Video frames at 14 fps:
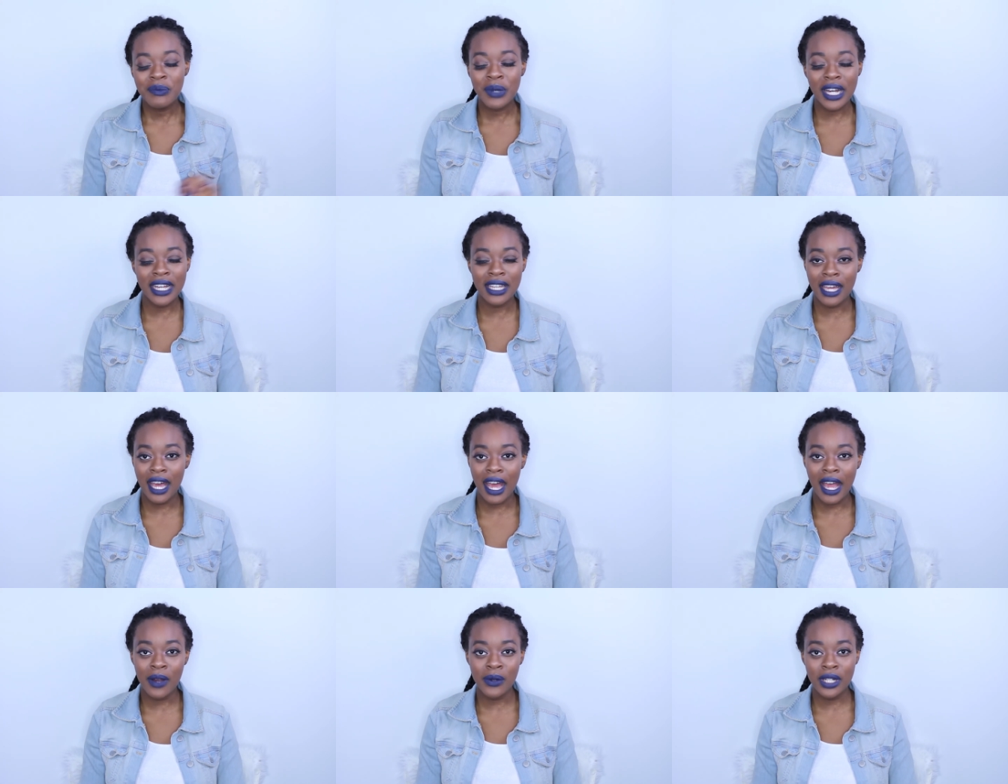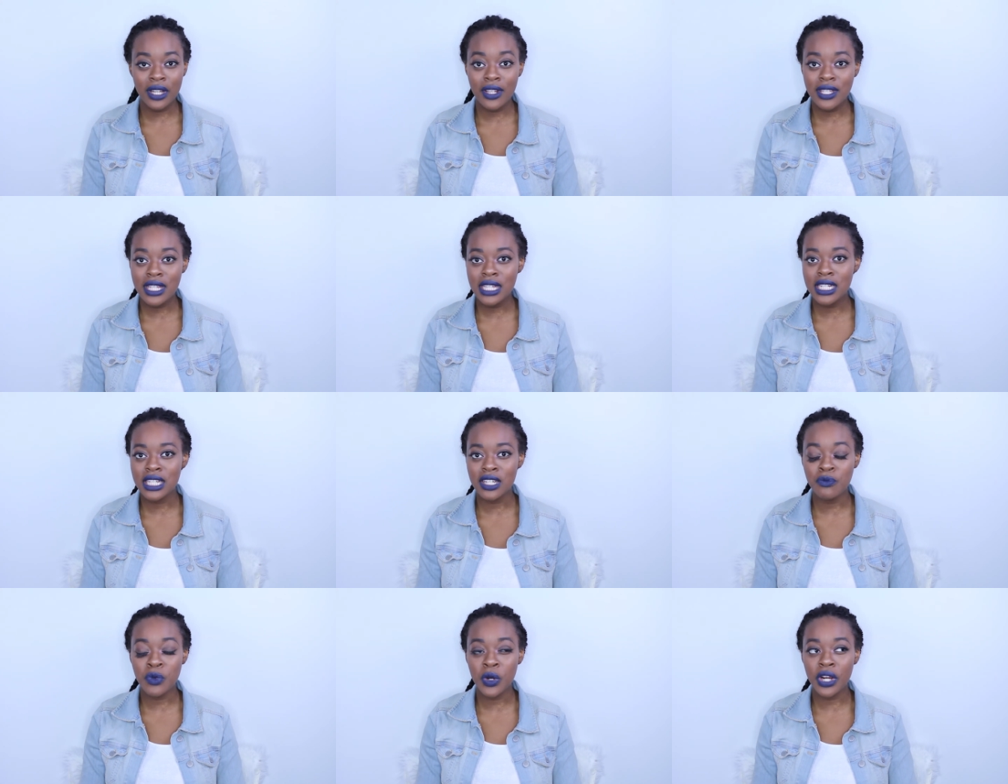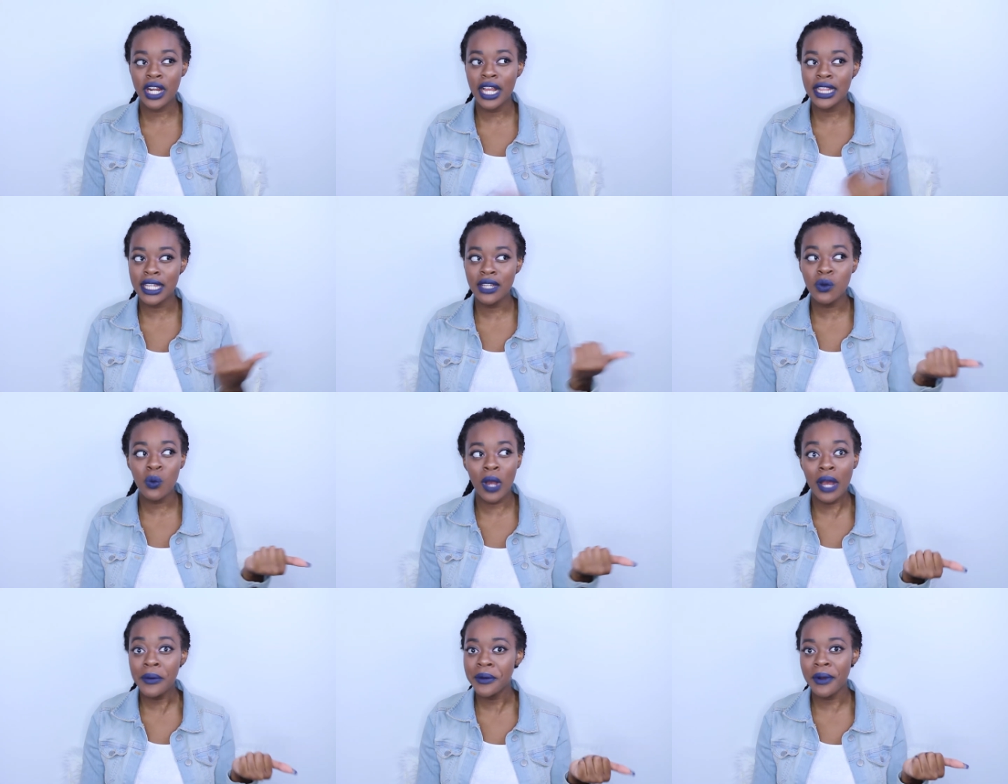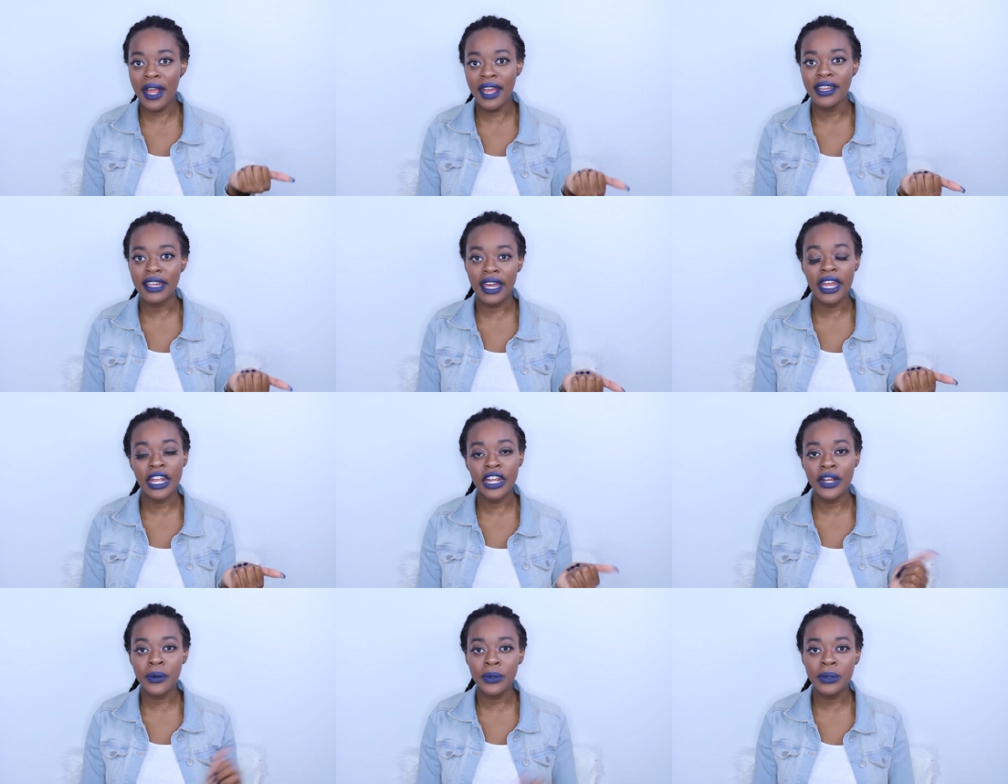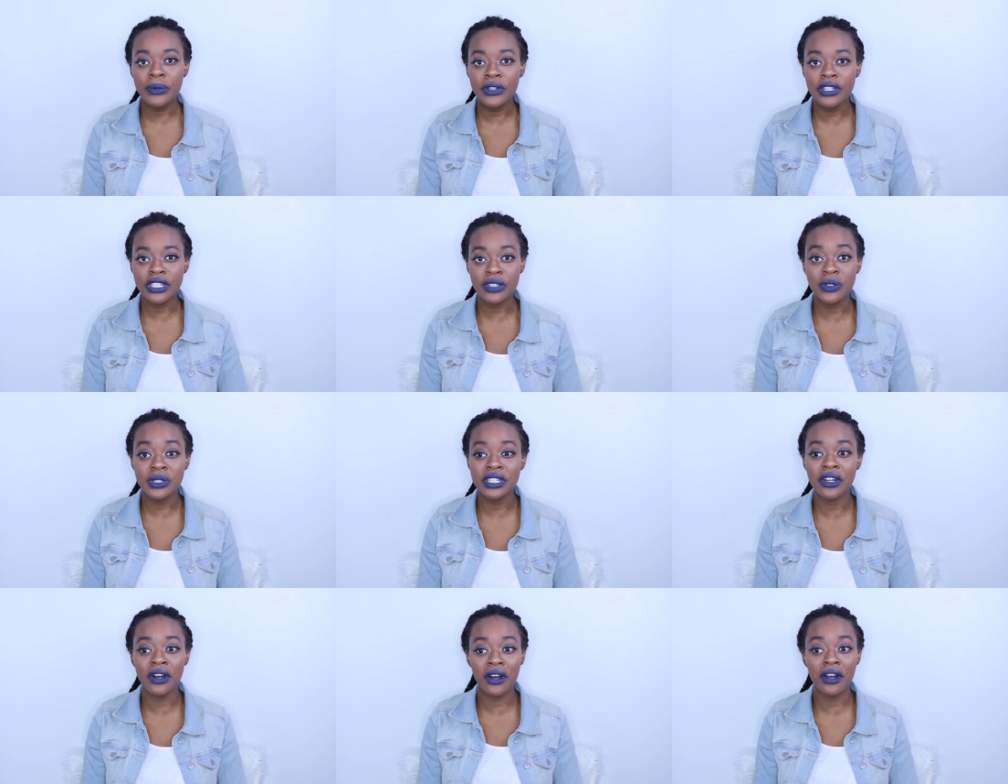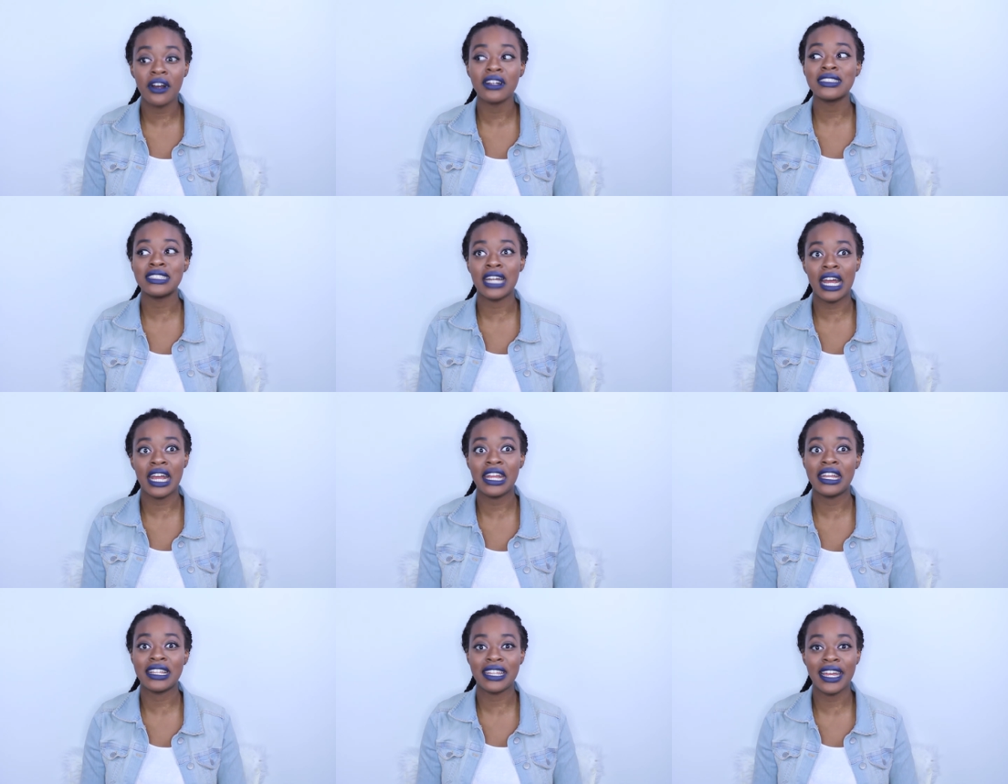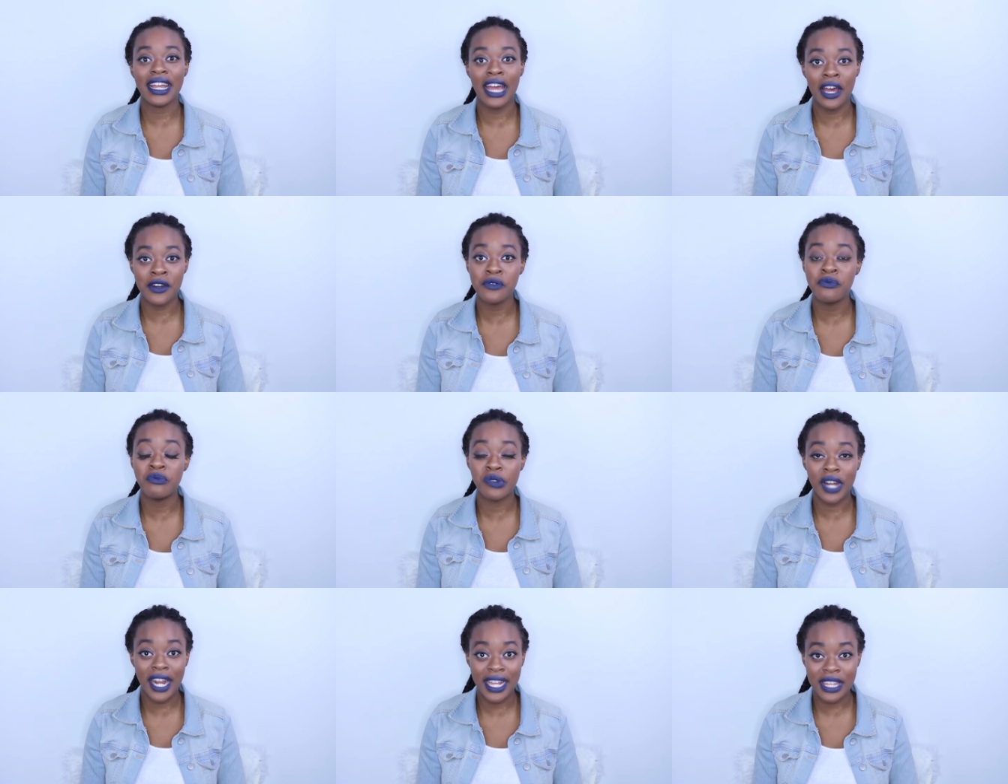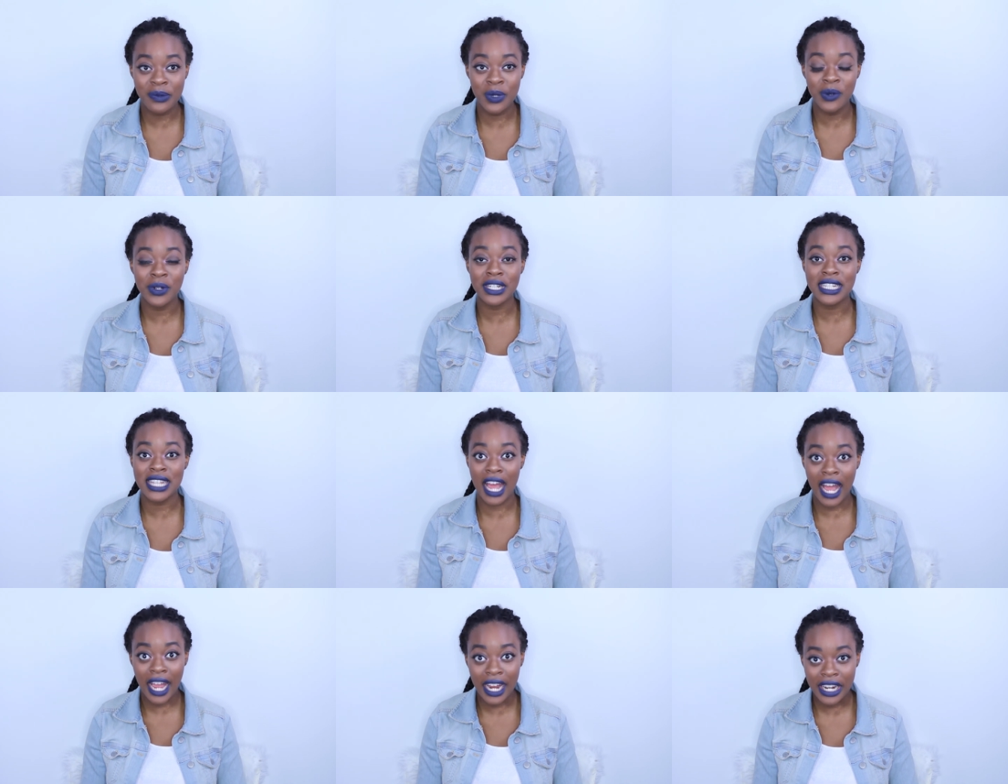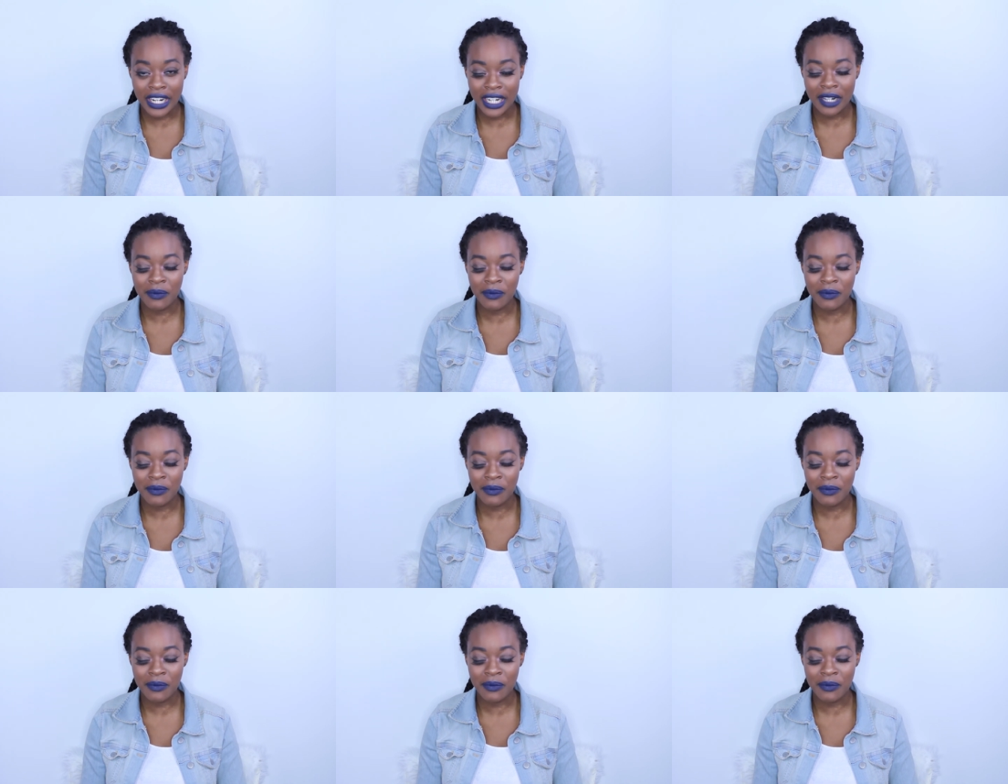But yeah, I want to go to the gym more. And then while we were at Get Air, we were literally all dying, like out of breath, we were tired.